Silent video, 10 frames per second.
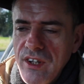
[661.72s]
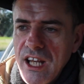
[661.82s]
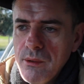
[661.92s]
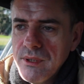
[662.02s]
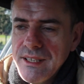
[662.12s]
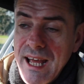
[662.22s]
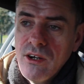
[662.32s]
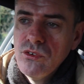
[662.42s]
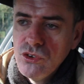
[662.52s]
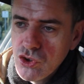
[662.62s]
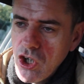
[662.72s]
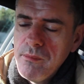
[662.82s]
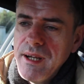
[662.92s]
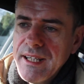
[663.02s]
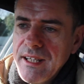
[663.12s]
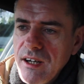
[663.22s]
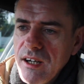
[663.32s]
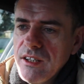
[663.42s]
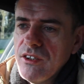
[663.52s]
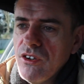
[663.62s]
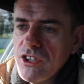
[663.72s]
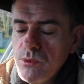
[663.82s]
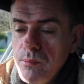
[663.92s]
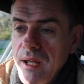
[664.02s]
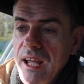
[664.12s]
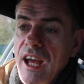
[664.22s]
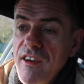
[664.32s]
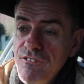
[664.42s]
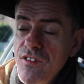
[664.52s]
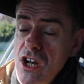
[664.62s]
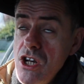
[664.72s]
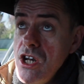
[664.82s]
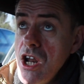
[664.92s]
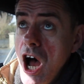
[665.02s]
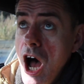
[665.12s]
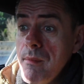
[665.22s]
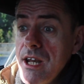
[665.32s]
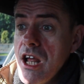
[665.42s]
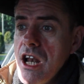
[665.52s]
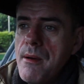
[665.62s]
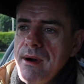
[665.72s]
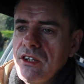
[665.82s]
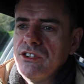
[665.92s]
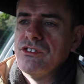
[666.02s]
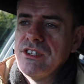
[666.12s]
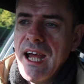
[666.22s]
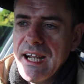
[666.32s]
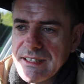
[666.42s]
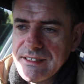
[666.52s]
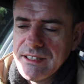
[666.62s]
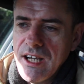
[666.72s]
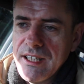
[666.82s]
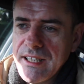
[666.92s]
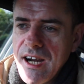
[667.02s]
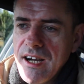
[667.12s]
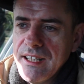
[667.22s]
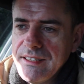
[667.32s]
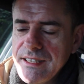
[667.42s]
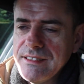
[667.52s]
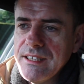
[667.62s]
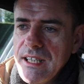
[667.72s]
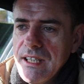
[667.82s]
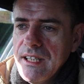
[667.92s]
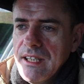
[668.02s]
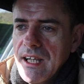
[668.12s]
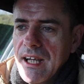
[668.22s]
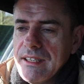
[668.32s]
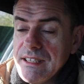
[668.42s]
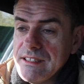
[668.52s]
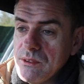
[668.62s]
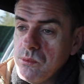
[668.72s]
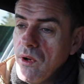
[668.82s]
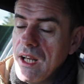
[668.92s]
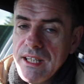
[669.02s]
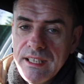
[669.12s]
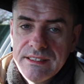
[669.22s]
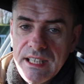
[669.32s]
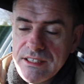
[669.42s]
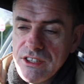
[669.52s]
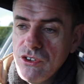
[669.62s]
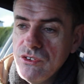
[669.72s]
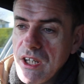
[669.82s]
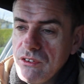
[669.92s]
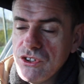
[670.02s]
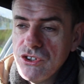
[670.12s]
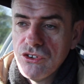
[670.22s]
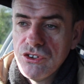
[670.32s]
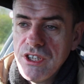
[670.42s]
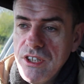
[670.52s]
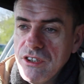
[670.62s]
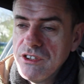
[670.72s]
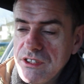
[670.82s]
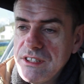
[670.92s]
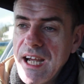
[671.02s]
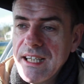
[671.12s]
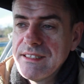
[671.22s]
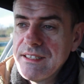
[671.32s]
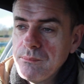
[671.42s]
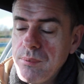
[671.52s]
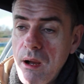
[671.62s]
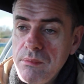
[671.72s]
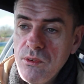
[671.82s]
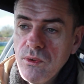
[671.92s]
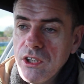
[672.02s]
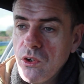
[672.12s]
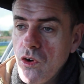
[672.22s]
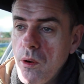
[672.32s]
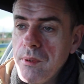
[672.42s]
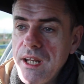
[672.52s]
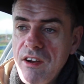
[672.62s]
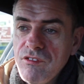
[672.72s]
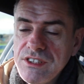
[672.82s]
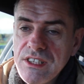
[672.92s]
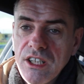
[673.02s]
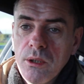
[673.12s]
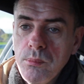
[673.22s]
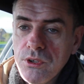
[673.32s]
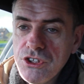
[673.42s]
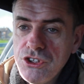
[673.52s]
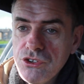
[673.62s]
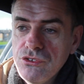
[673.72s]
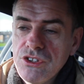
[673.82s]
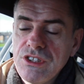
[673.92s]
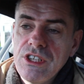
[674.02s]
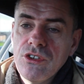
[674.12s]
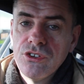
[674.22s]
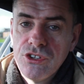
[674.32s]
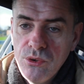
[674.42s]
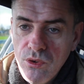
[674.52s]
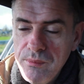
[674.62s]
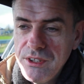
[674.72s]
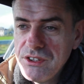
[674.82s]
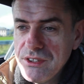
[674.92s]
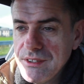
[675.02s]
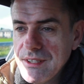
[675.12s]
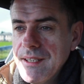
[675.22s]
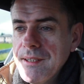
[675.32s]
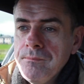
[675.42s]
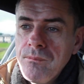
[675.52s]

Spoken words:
available. Now, drawback in Ireland, of course, we pay a phenomenal amount of tax on a car like this. This is well in excess of €2,000 a year to tax, and probably will go up in every single budget due to CO2 emissions,